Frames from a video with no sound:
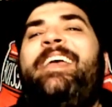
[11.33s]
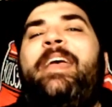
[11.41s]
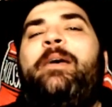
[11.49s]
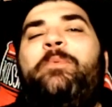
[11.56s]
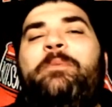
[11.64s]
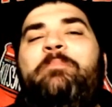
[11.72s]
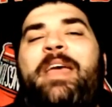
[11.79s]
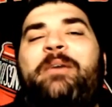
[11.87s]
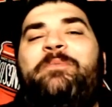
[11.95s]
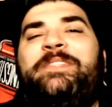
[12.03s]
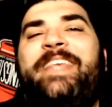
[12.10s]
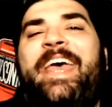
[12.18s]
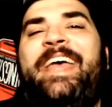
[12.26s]
Yeah, what
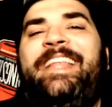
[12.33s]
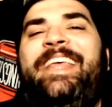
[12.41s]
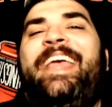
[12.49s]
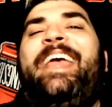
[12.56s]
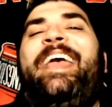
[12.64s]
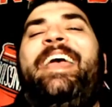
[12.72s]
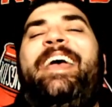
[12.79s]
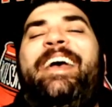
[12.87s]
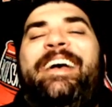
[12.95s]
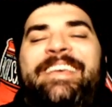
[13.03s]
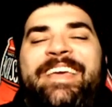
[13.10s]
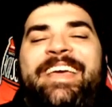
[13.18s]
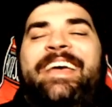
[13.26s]
band was that?
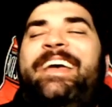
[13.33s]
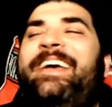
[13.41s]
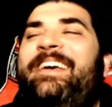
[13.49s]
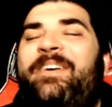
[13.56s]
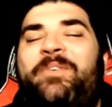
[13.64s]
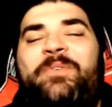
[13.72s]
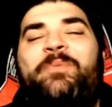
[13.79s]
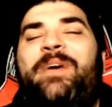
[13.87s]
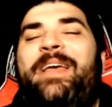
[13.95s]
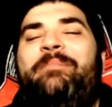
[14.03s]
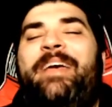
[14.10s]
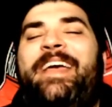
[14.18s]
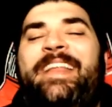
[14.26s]
Yeah, go
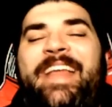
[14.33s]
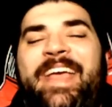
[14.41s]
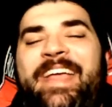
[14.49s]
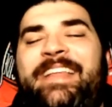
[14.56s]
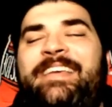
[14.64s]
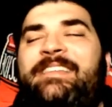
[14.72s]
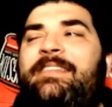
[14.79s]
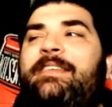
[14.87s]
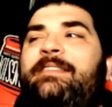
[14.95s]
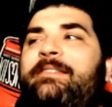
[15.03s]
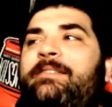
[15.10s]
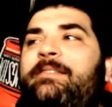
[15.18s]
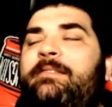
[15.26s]
way back in the 80s.
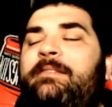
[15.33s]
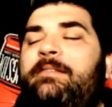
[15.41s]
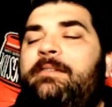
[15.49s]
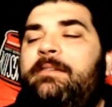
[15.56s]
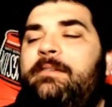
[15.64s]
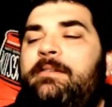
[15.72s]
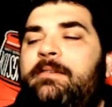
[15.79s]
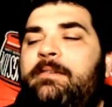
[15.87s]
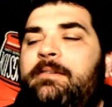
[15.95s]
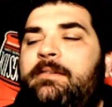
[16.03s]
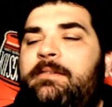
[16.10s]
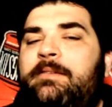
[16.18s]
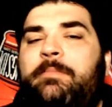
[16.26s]

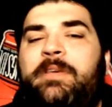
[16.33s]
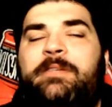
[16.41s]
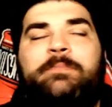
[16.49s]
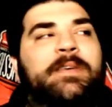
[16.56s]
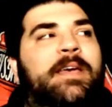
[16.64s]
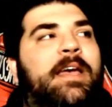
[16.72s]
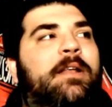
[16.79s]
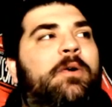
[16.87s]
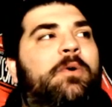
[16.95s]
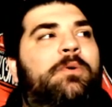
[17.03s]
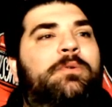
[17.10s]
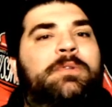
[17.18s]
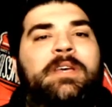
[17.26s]
It makes me kind of
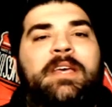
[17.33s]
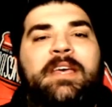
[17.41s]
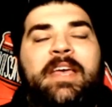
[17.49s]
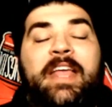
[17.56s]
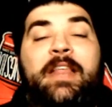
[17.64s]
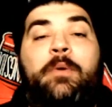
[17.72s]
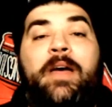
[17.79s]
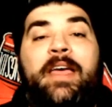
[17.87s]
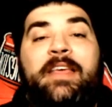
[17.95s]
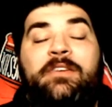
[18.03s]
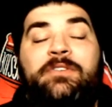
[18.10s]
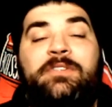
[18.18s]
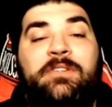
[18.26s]
old.
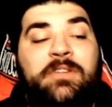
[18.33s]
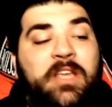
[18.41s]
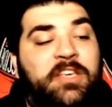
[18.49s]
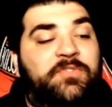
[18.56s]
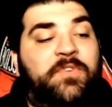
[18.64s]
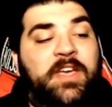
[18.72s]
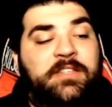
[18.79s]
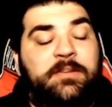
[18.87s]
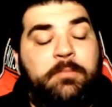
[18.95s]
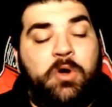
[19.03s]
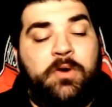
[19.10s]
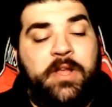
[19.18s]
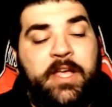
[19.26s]
Anyway, there's a nice fight
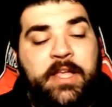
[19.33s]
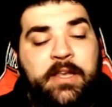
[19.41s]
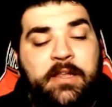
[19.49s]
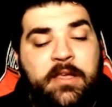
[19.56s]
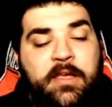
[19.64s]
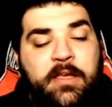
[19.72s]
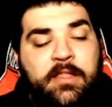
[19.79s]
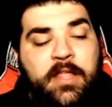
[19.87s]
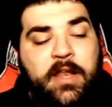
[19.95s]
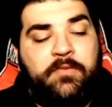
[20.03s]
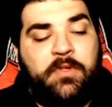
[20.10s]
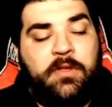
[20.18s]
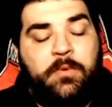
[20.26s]
tomorrow night
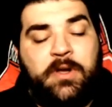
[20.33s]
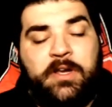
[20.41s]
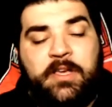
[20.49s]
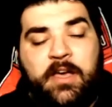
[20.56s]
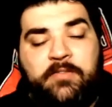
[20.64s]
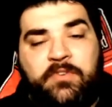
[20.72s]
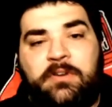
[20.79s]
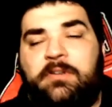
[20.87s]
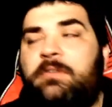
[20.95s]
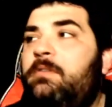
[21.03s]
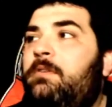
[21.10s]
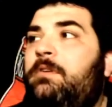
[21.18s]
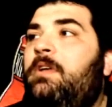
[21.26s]
that I really wanted to cover.
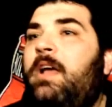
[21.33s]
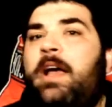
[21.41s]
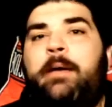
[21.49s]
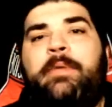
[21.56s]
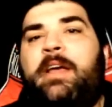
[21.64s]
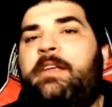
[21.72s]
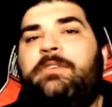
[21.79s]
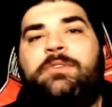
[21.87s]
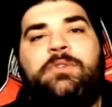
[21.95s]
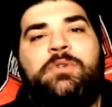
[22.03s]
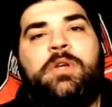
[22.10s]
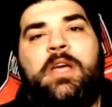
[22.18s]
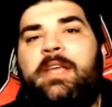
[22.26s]
I'm not
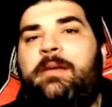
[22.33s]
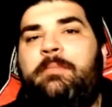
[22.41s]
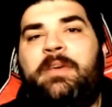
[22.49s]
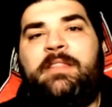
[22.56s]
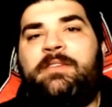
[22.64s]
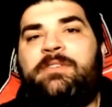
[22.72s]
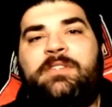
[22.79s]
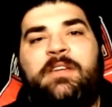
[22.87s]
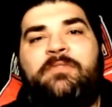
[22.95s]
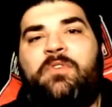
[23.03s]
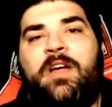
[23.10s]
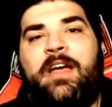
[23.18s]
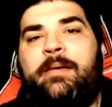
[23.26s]
trying to make this
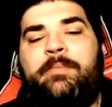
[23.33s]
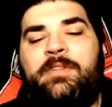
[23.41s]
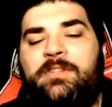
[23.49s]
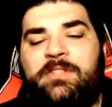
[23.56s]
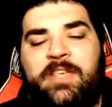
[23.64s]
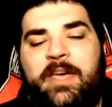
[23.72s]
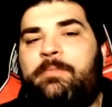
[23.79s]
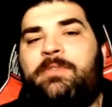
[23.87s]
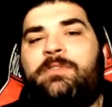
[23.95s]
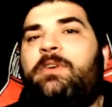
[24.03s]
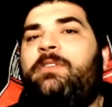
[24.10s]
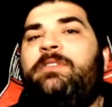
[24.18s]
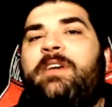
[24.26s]
stuff rhyme. It just
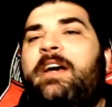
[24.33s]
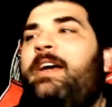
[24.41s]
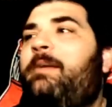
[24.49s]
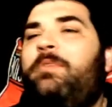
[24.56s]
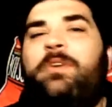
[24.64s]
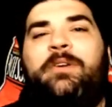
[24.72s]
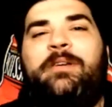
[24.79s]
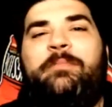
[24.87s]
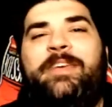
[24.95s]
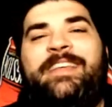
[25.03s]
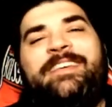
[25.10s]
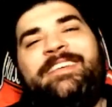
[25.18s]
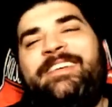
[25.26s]
happens all the time. You know what I
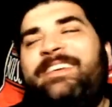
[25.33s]
mean?